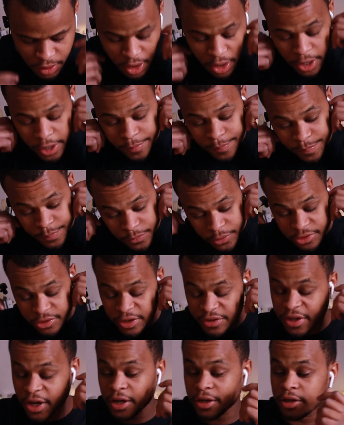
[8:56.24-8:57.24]
All right,
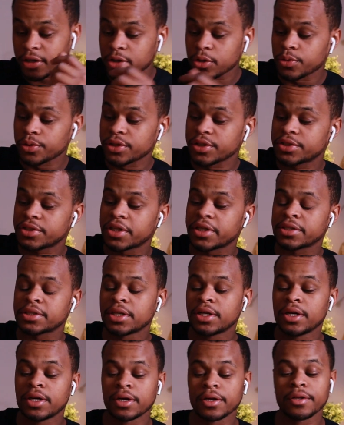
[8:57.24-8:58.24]
so I think I concluded this
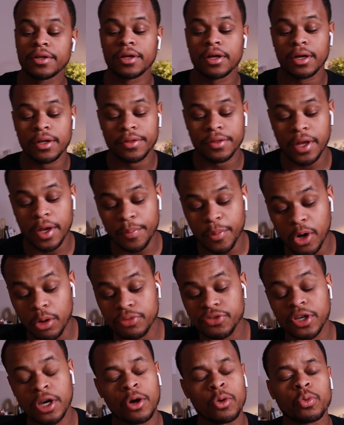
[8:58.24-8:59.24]
test. They
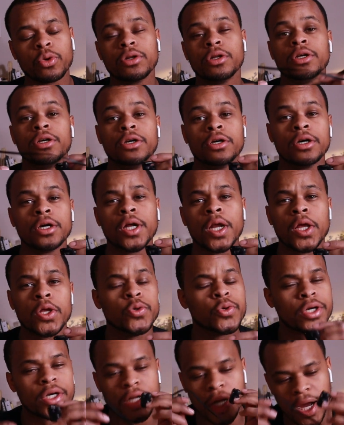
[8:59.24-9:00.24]
both sound really good.
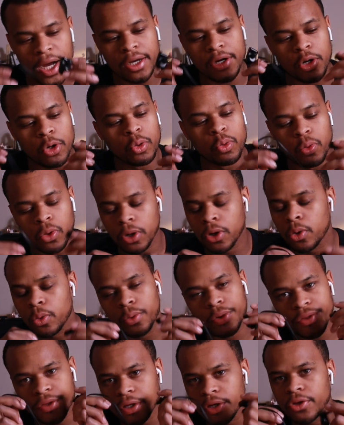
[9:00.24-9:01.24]
You cannot go
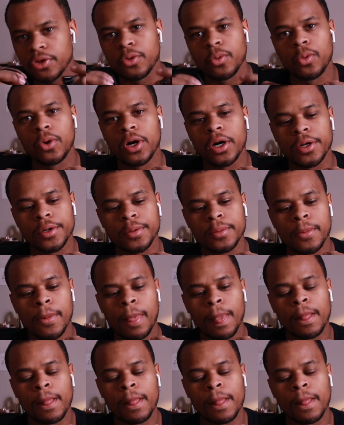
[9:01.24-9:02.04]
wrong with either one.